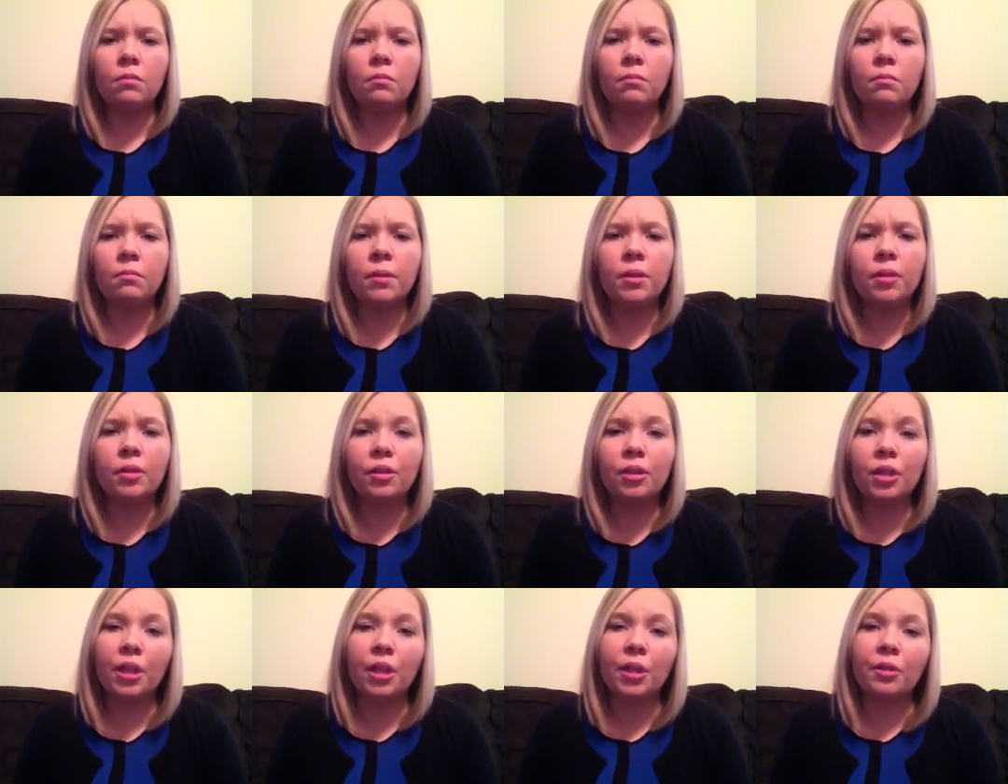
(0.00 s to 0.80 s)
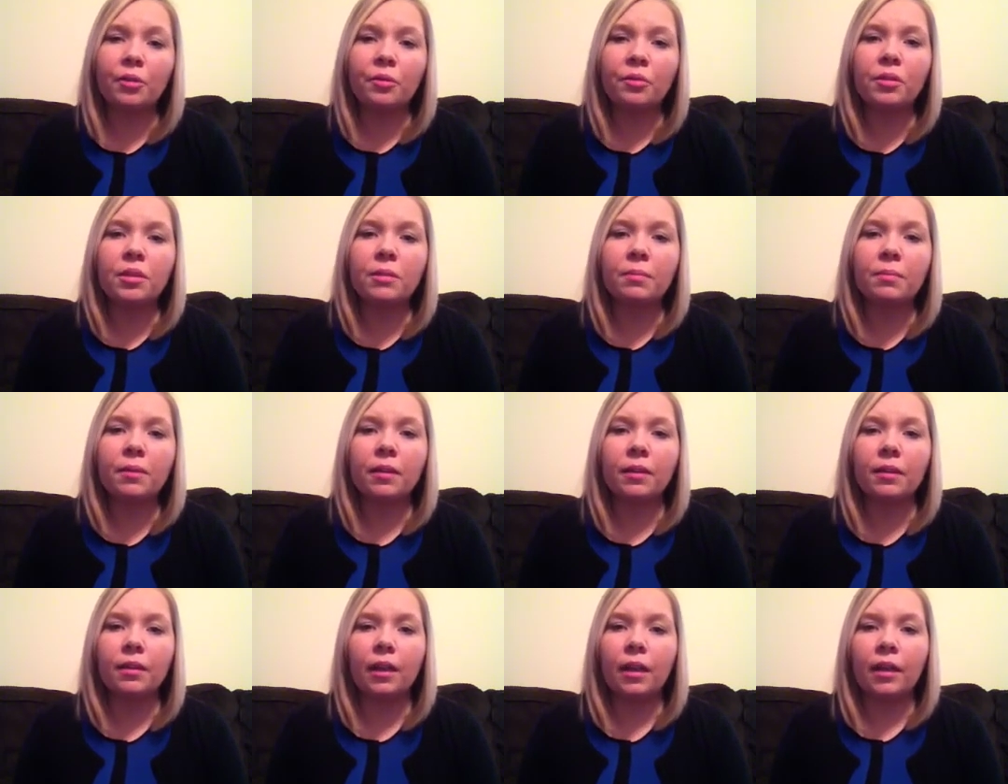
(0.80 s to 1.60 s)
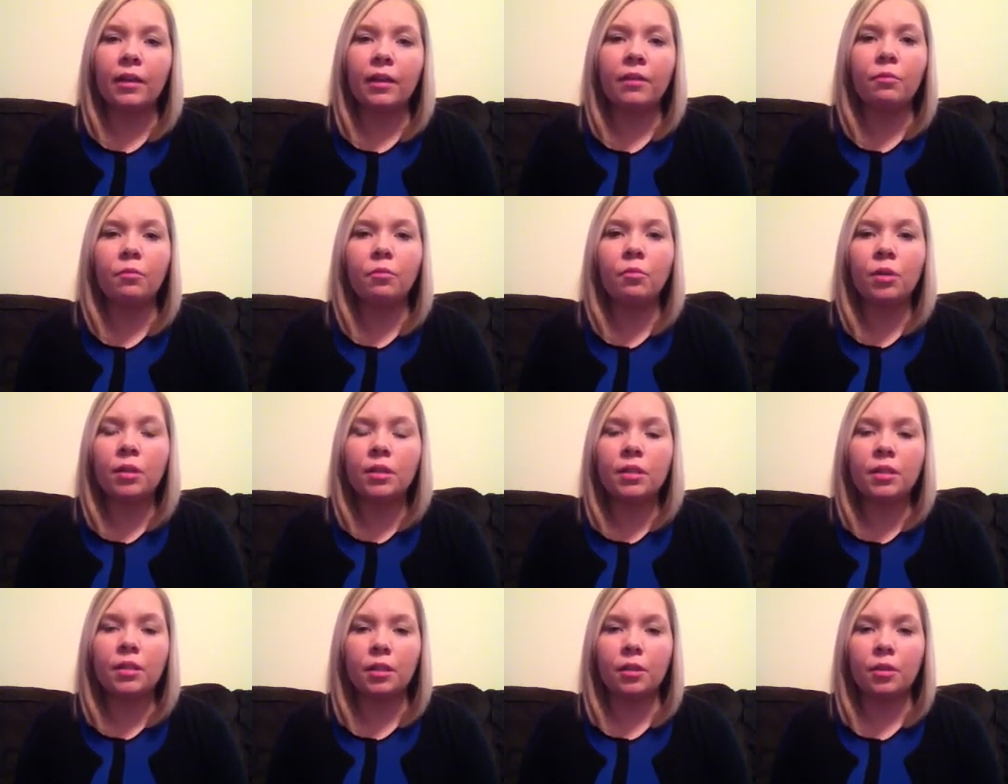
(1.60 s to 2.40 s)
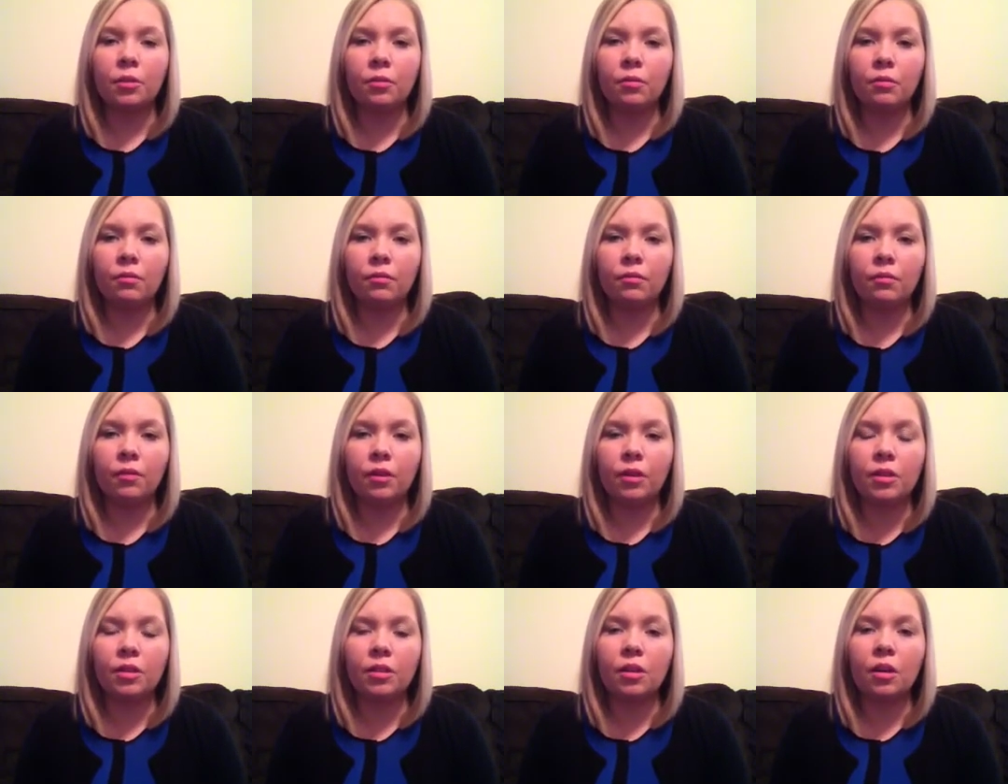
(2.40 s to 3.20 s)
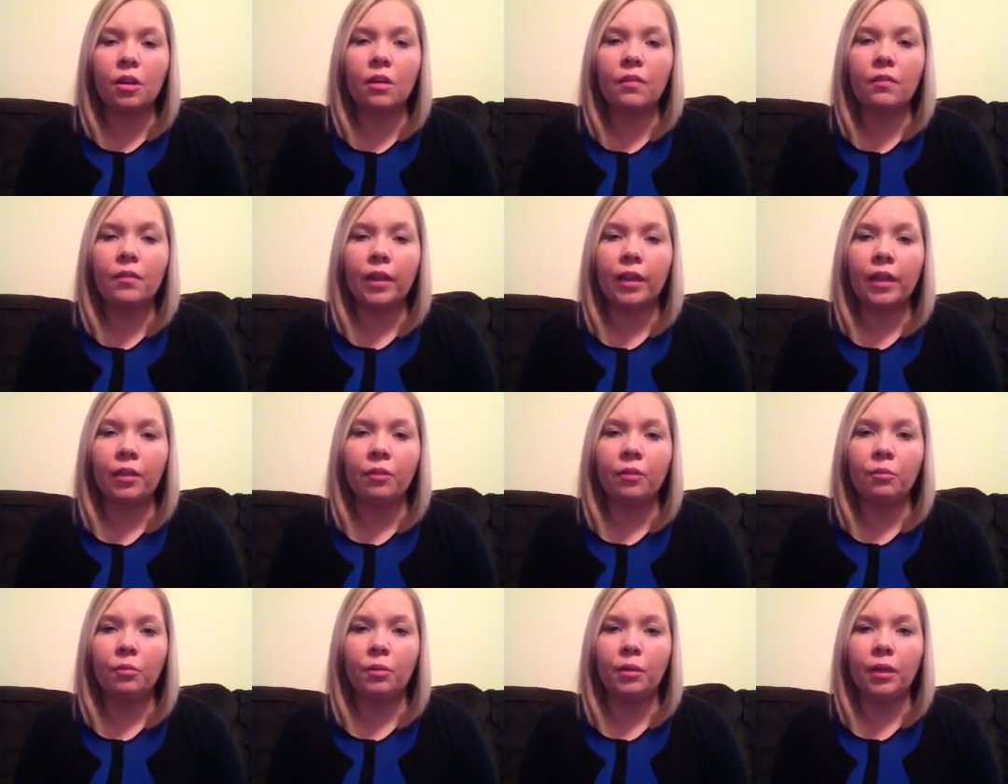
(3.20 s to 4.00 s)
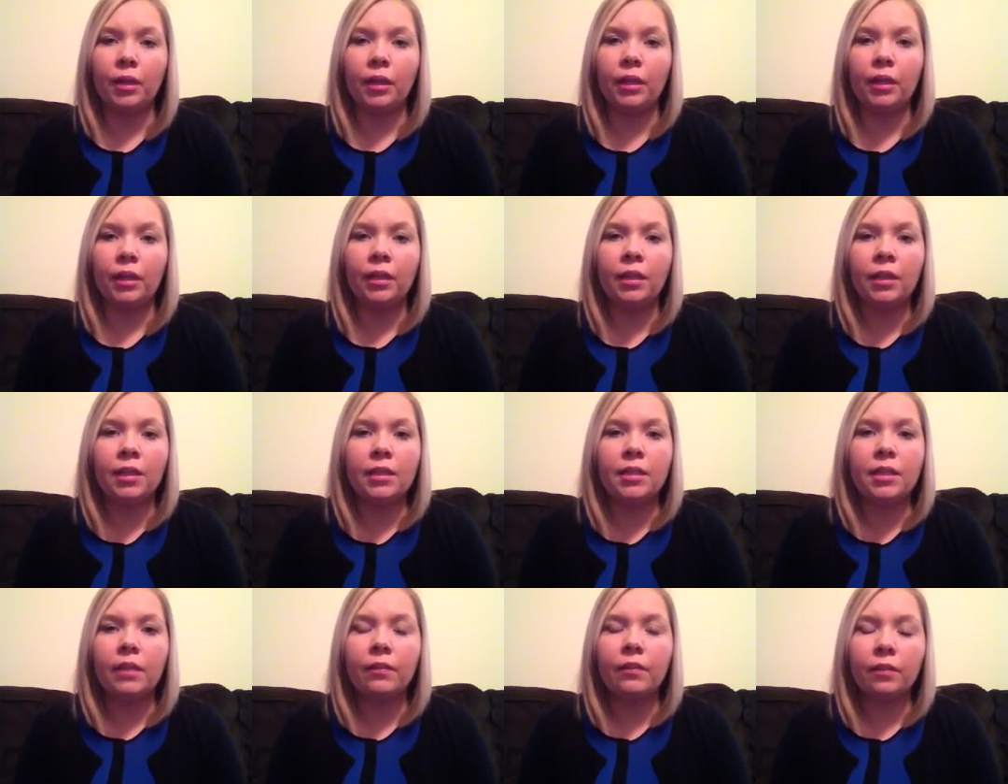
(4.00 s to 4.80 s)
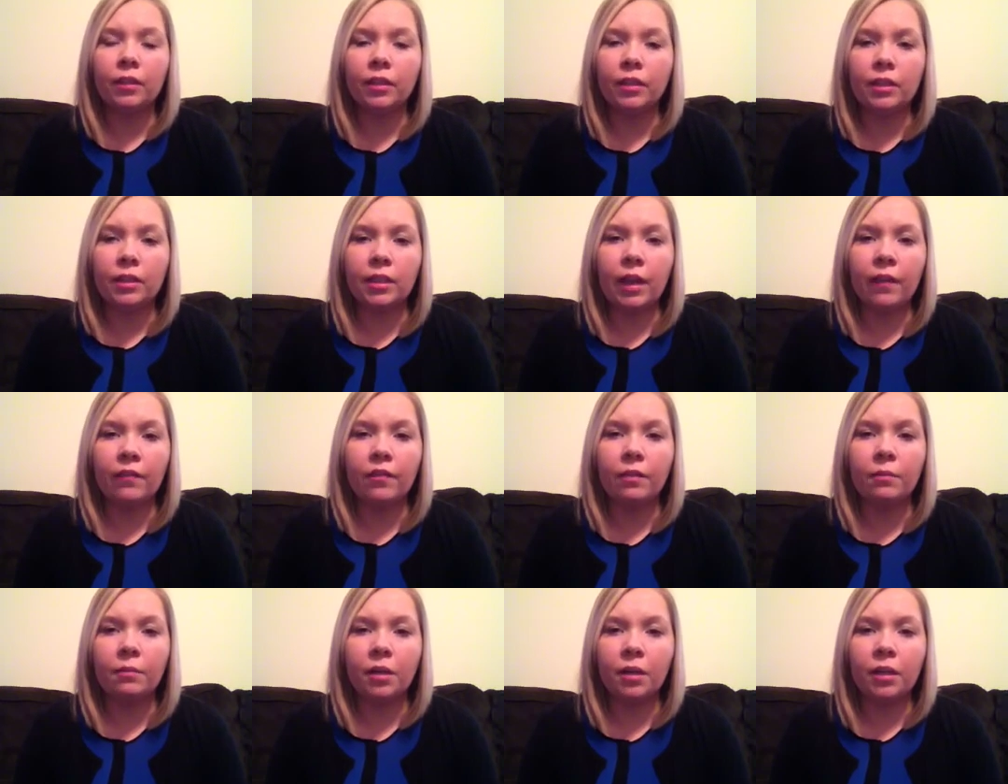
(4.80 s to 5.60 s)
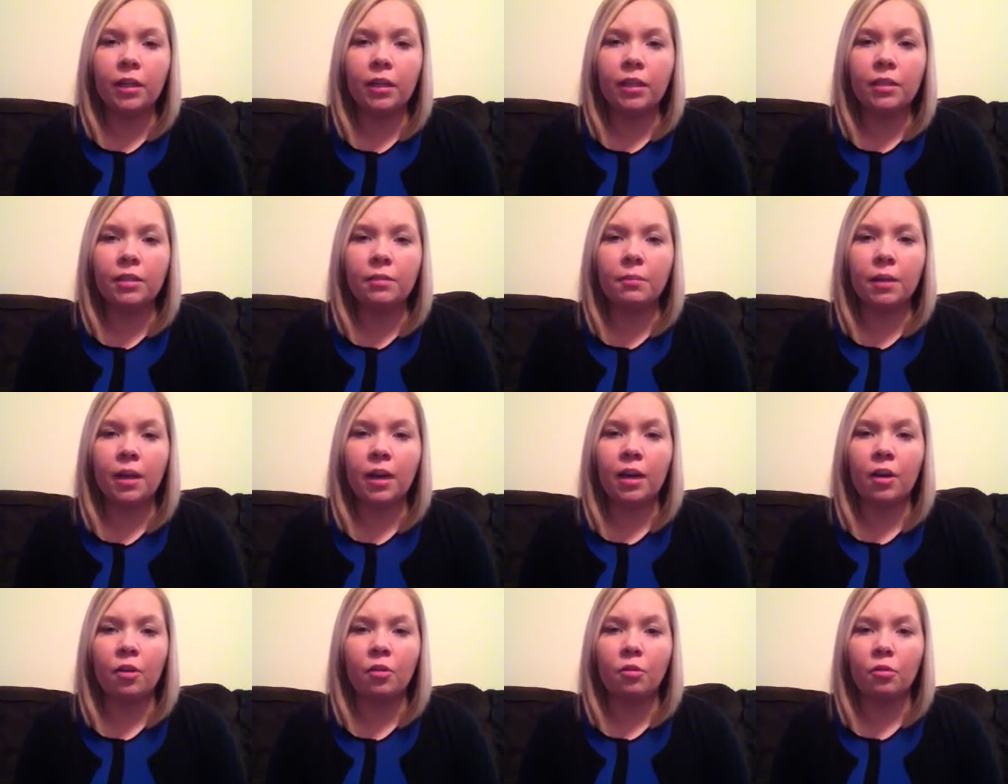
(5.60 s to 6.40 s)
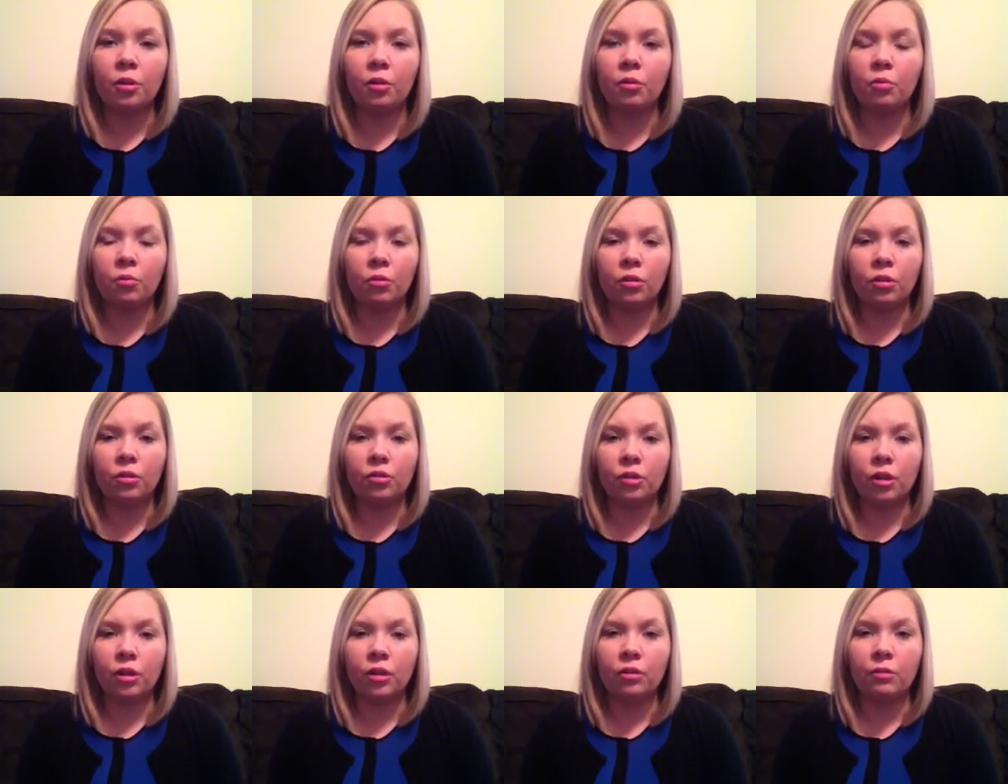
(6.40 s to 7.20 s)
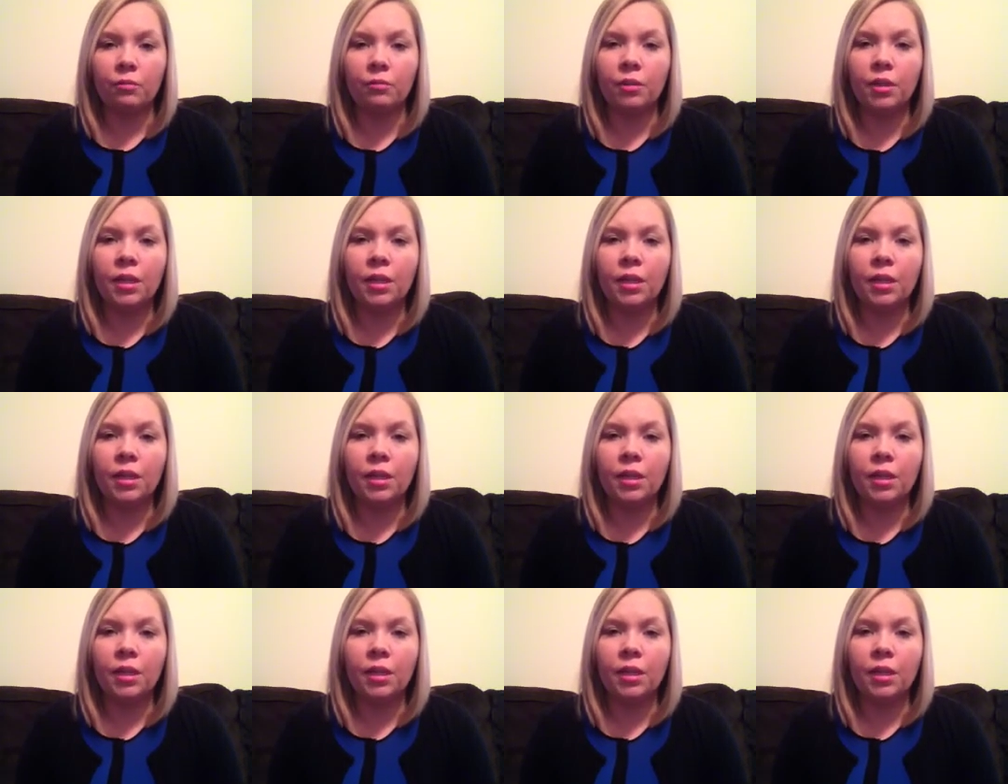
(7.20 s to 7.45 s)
bigger clothes, but I didn't want to, first off, and we definitely didn't have the money to buy a whole new wardrobe,